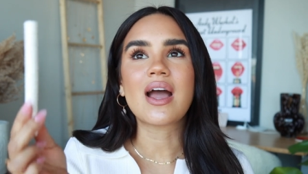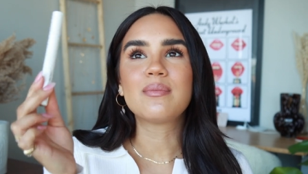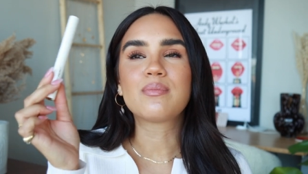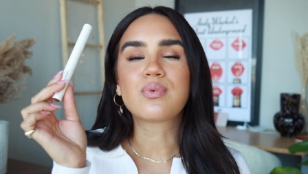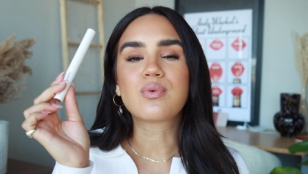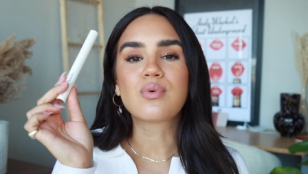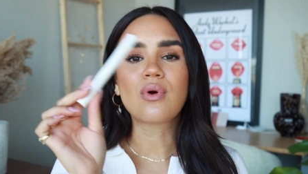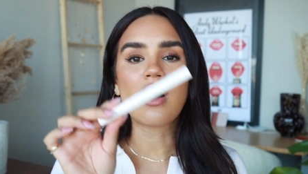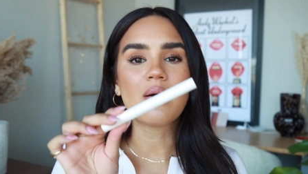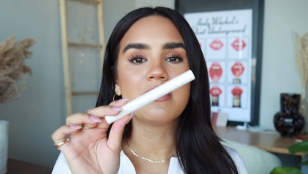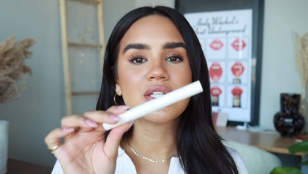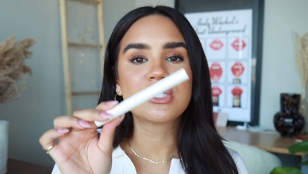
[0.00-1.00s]
I
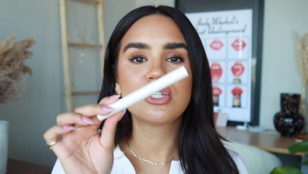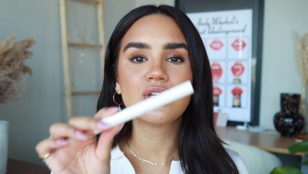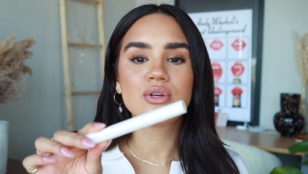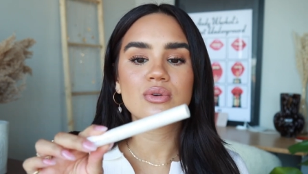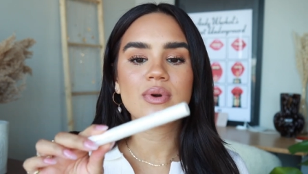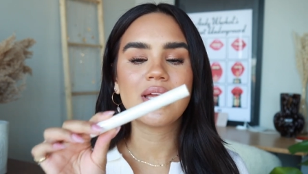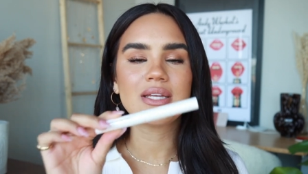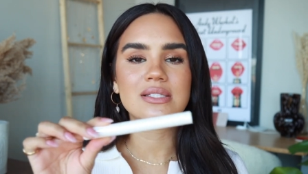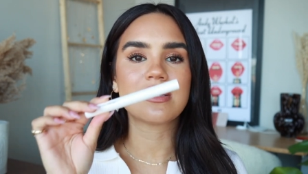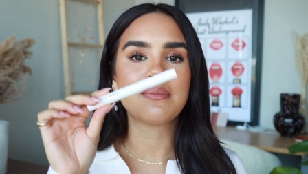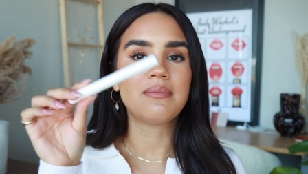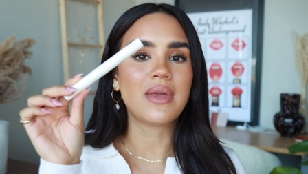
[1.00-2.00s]
promise you it
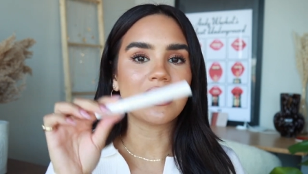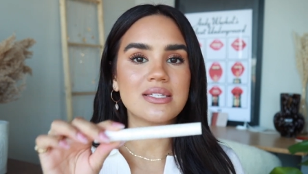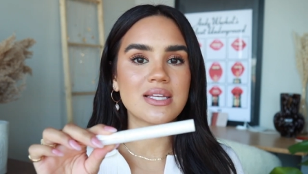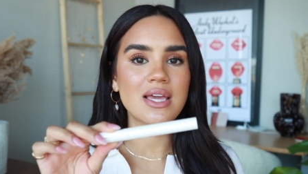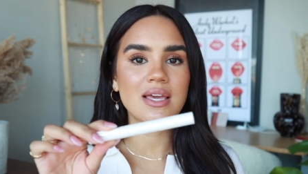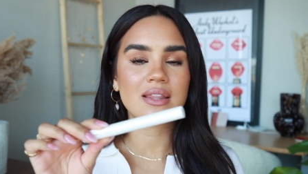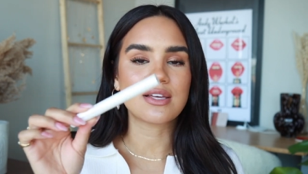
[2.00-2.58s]
is amazing.